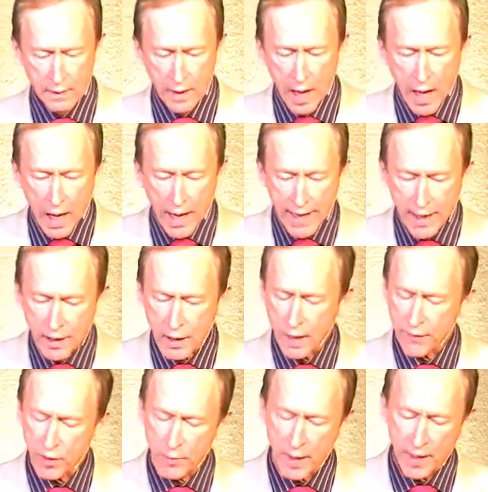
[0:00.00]
I uncovered
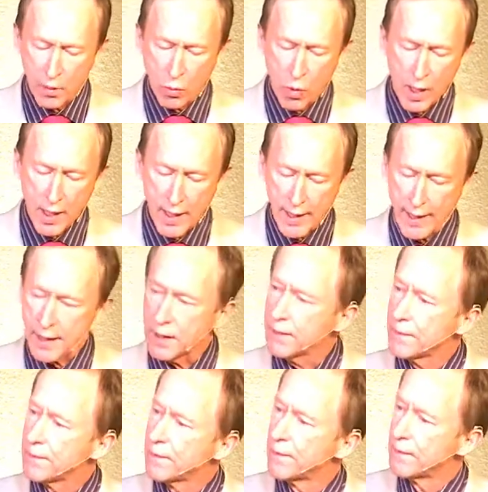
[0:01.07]
my why
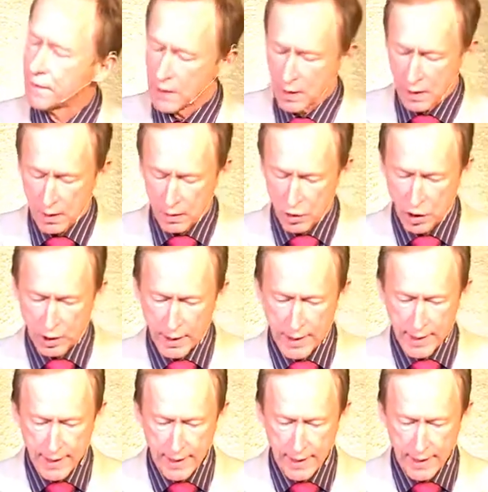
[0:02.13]
July